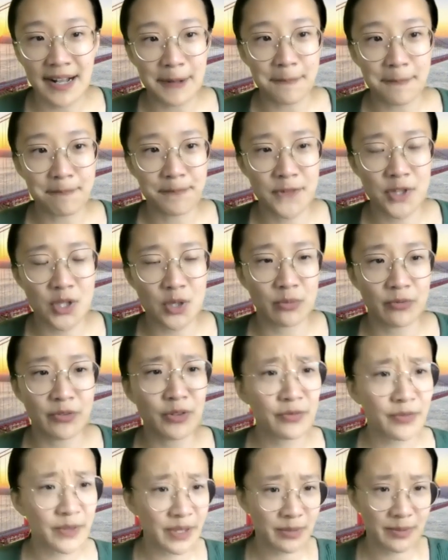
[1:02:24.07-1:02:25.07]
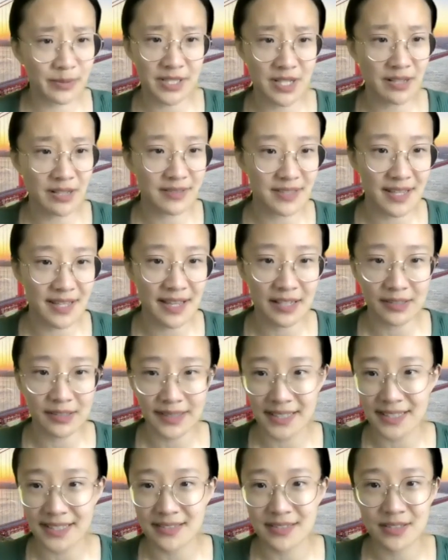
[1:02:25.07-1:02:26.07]
So feel free to reach out to
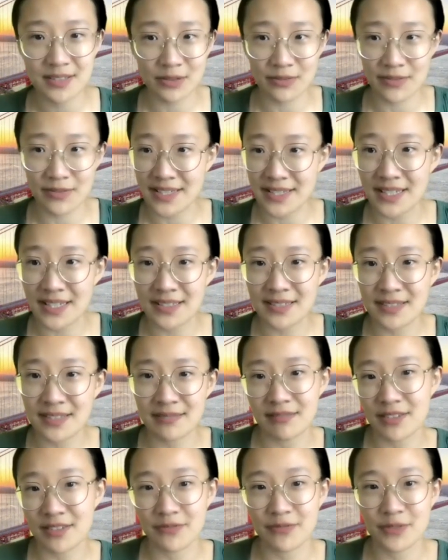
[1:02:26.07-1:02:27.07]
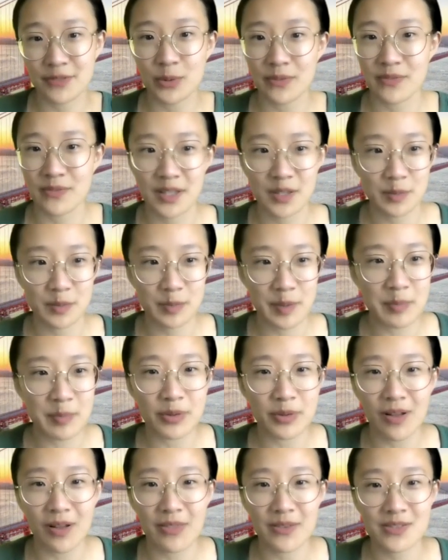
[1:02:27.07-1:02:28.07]
Harriet, Cervantes, and a few of the other people
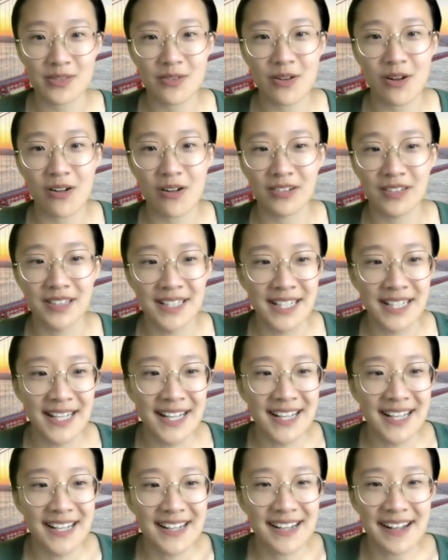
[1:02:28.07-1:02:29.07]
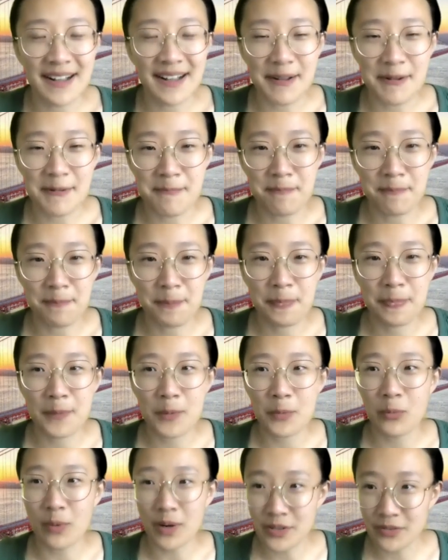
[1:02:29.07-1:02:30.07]
on this call.
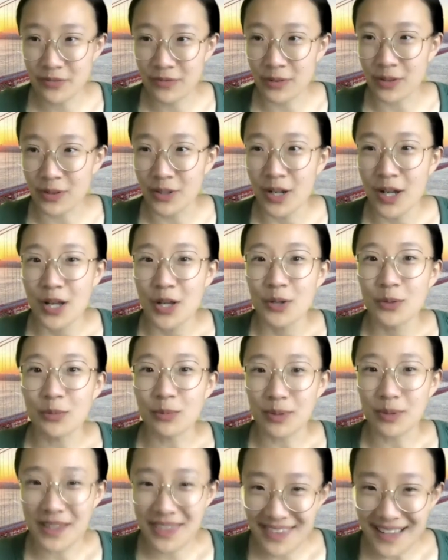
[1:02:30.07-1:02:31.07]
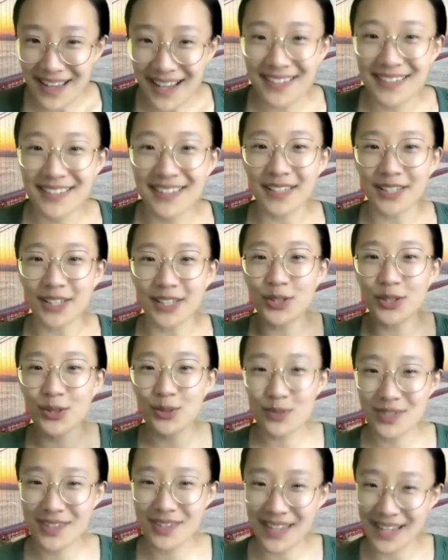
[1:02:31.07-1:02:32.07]
Wonderful. With that, a
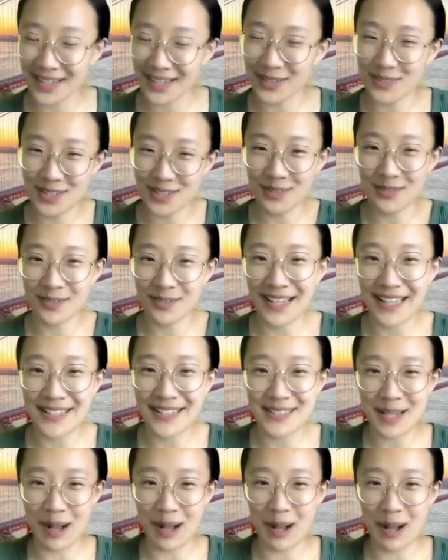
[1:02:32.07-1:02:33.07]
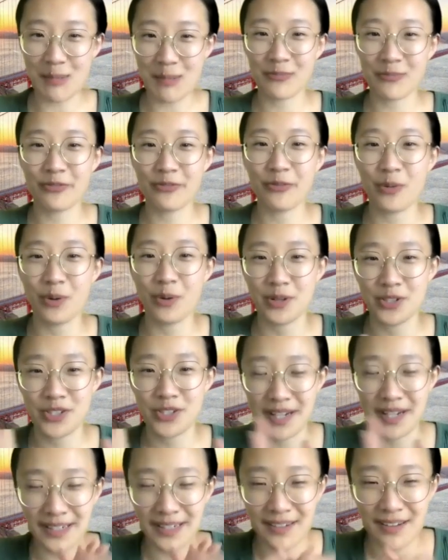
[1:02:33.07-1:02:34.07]
huge thank you to you again, Tom, for
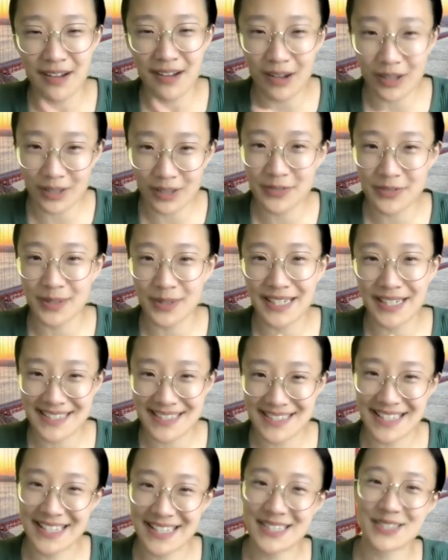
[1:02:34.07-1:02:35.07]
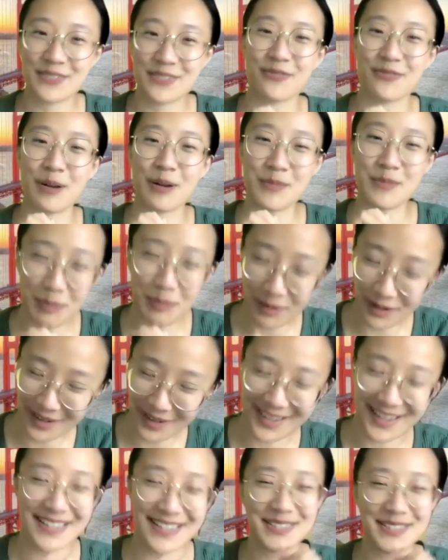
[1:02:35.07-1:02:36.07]
sharing all of your insights from your book,
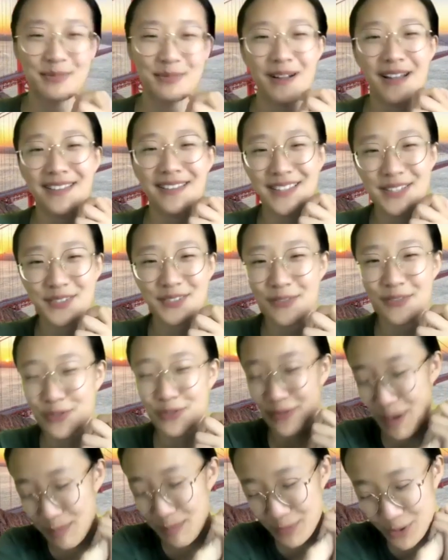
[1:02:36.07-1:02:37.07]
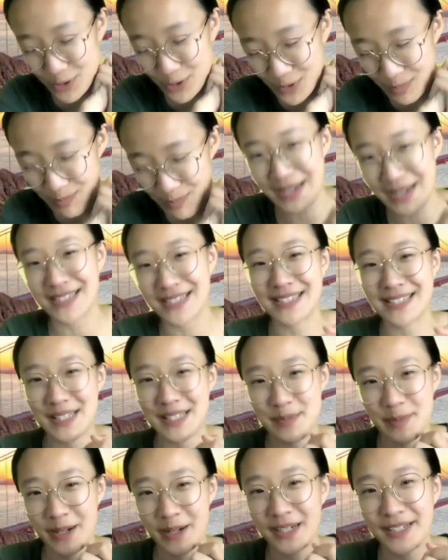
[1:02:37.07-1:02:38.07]
as well as from your tremendous
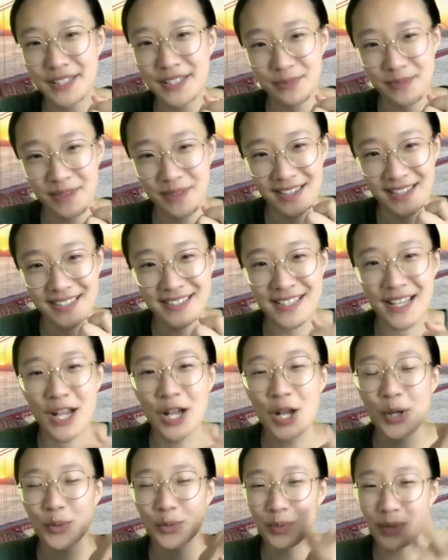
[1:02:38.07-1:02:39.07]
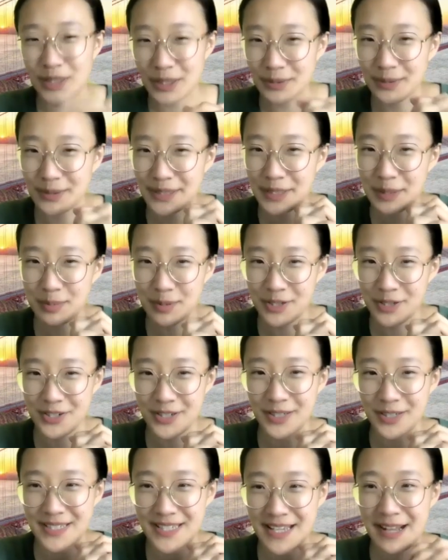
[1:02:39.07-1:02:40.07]
experience with us. Really, really appreciate
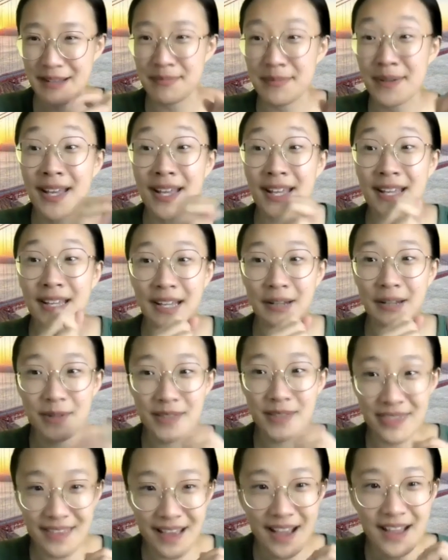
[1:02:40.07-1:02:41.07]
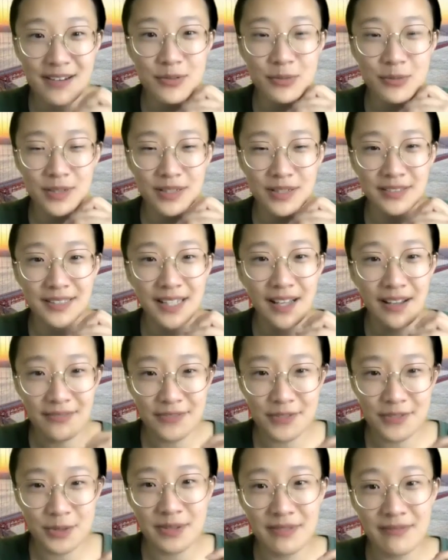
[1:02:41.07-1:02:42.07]
your time. And with that, would
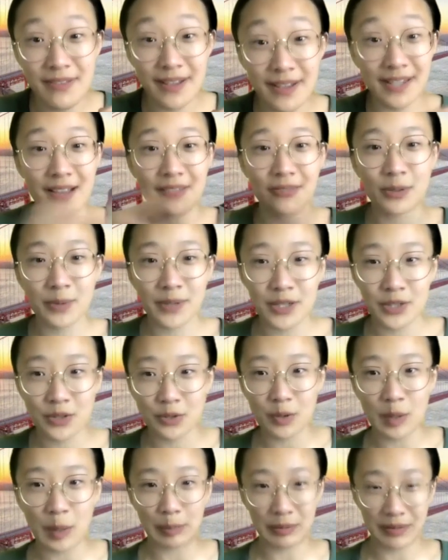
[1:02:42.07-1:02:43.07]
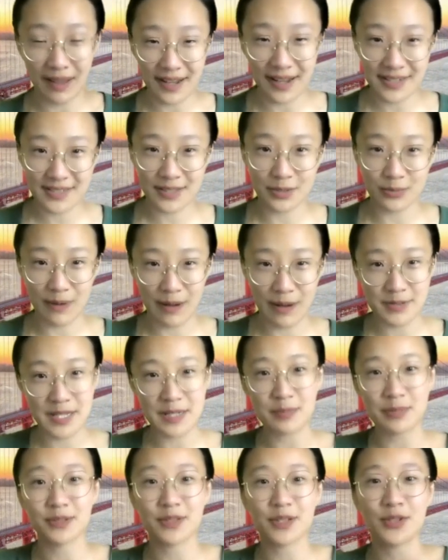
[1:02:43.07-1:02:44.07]
love to invite everyone who applied to the
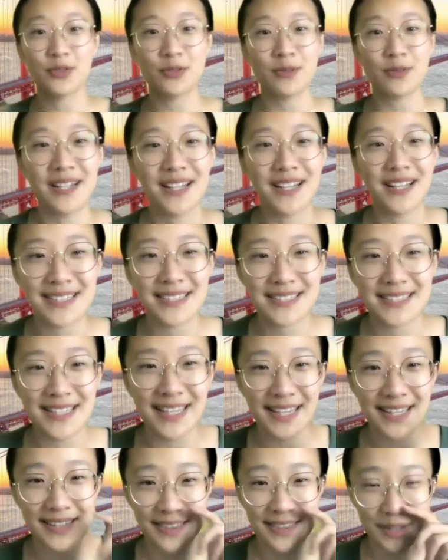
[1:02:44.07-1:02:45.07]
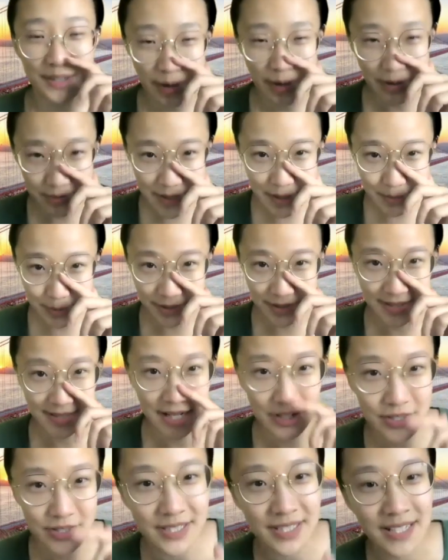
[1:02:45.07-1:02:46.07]
roundtable to join us in the roundtable
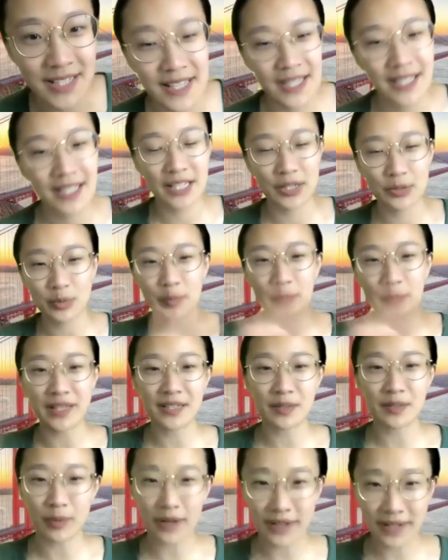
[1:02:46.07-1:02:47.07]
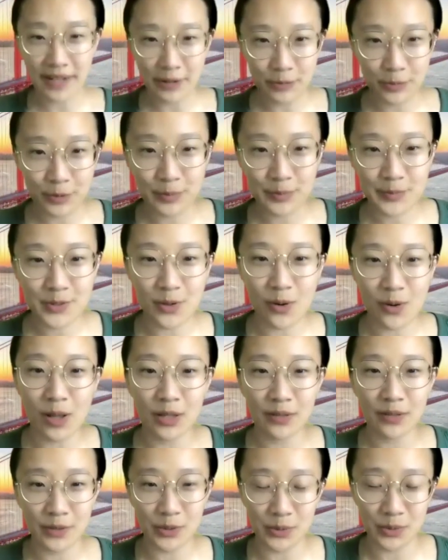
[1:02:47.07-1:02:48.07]
discussion. It will be in a breakout room. So all
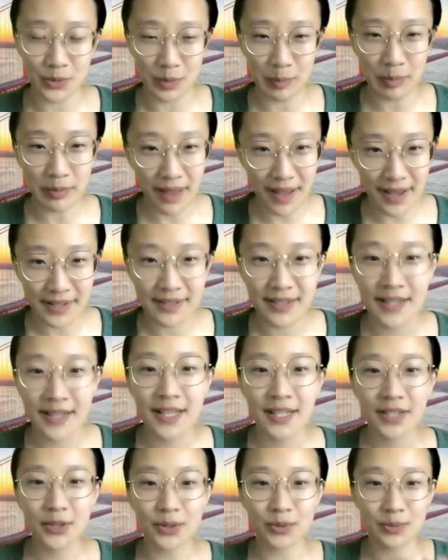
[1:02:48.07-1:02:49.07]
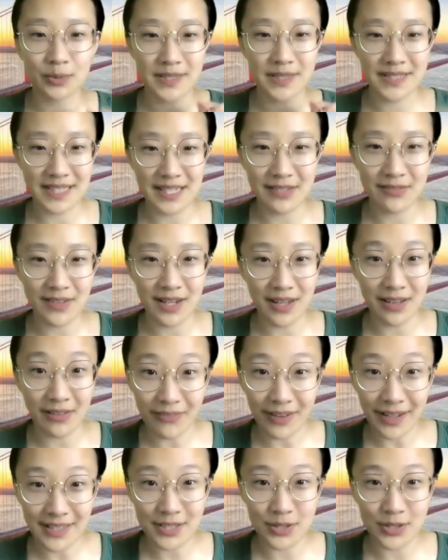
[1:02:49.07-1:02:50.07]
of you who applied, you'll receive an
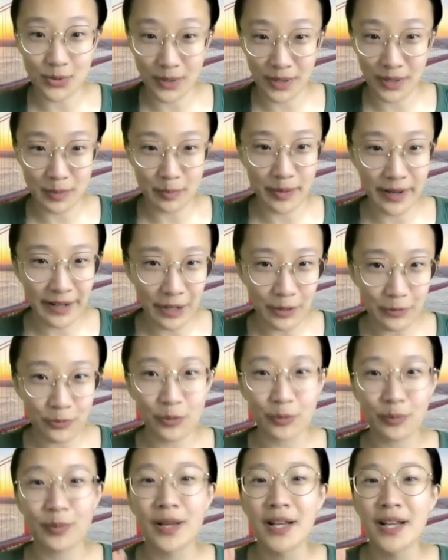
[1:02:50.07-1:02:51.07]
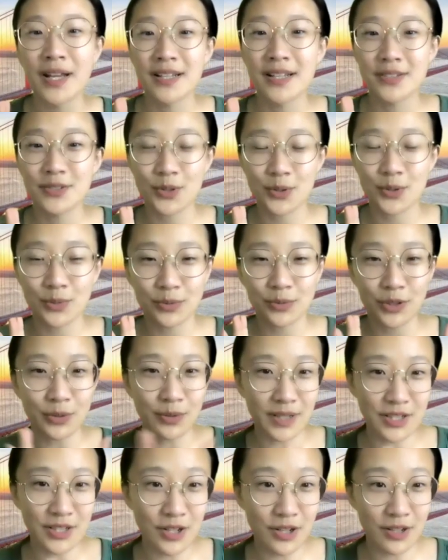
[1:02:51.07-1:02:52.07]
invite to join the breakout room so you
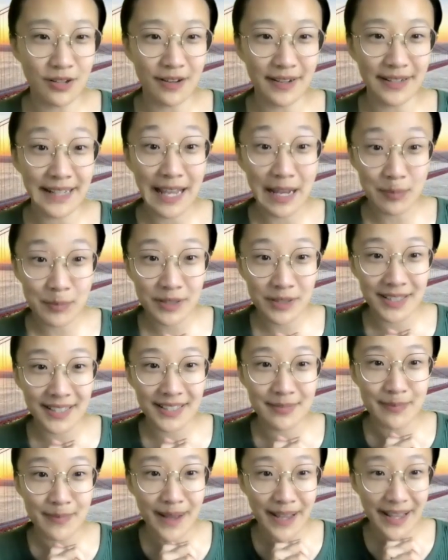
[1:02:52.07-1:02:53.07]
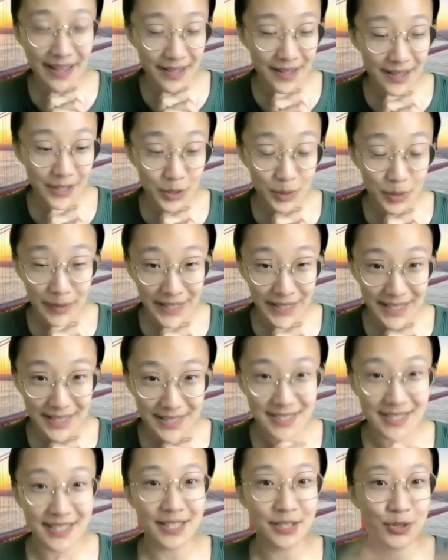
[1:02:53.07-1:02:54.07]
can turn on camera and your mic
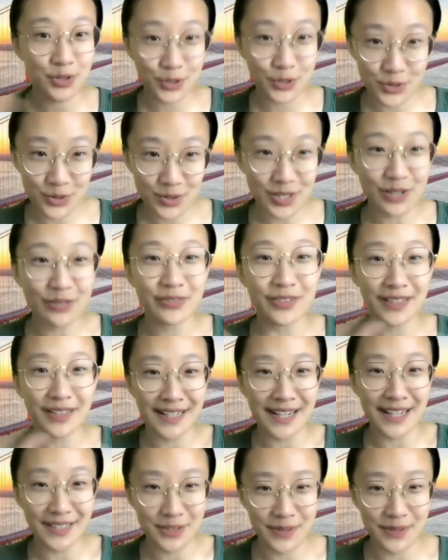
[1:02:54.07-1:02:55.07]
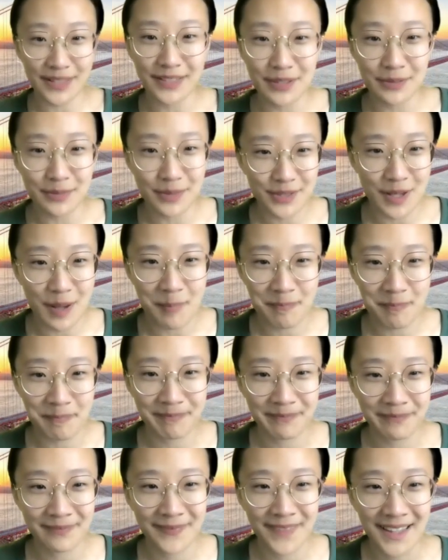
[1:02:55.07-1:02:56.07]
to introduce yourself and connect directly with Tom.
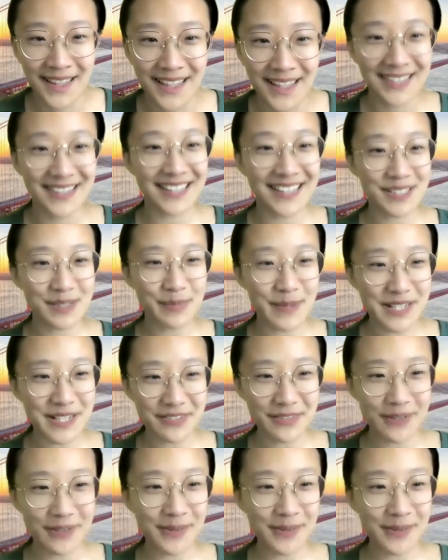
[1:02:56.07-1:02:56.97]
Thanks so much, everyone.